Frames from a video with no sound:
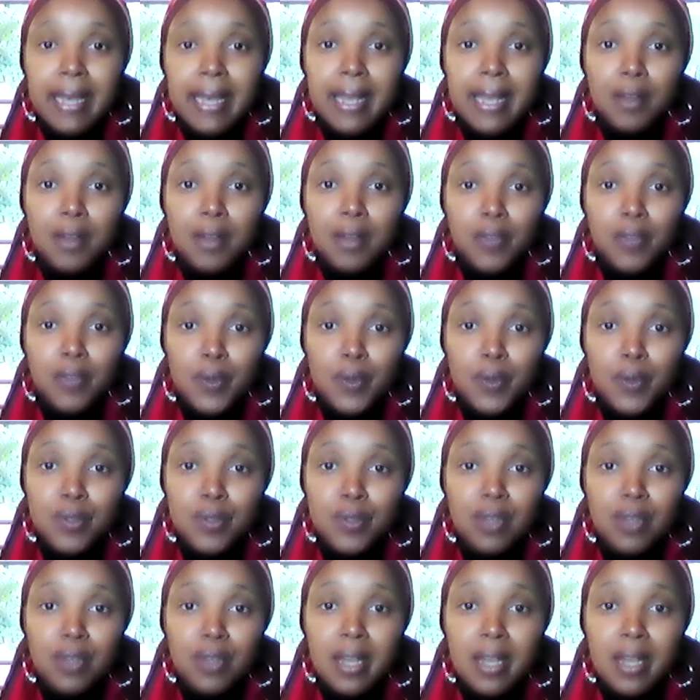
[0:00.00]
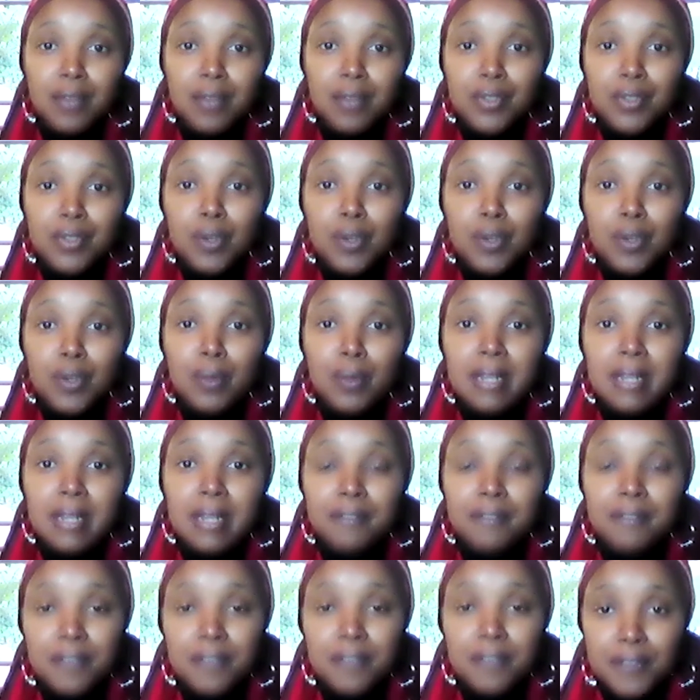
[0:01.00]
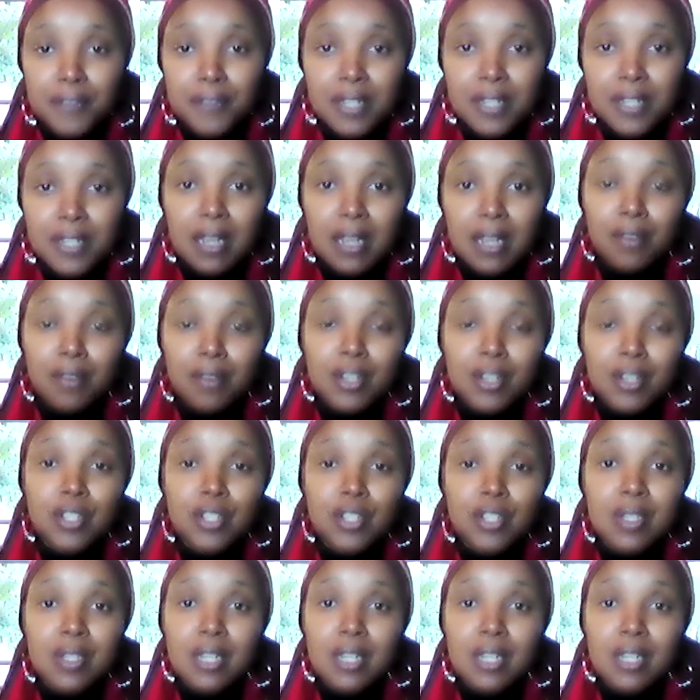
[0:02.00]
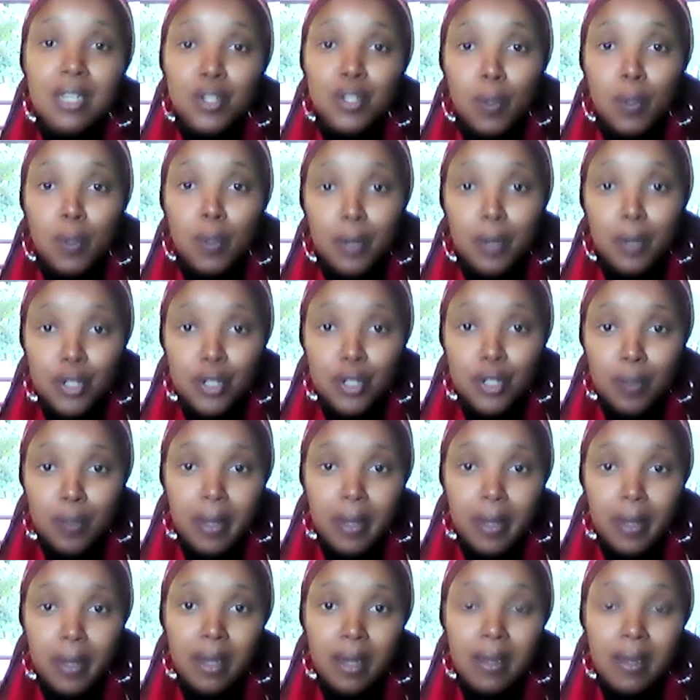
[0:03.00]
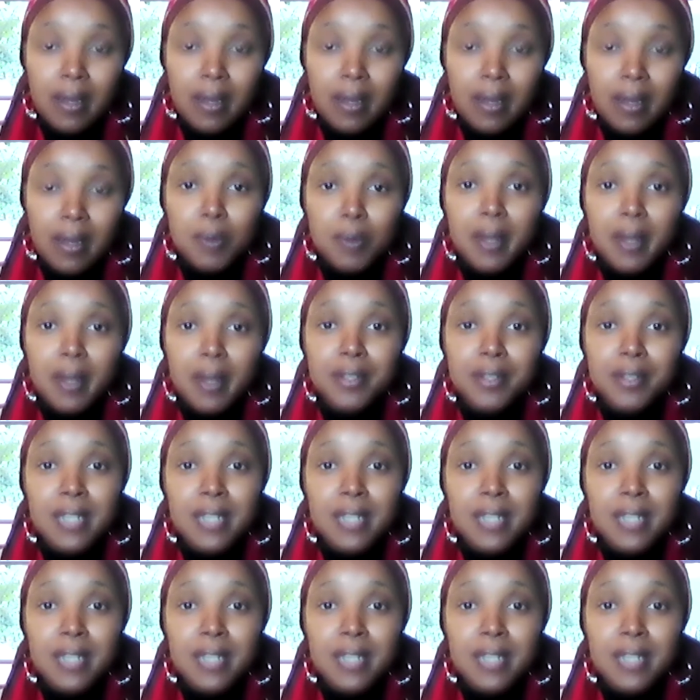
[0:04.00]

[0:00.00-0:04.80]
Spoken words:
and of those 300, only 50 are registered as commercial biogas plants,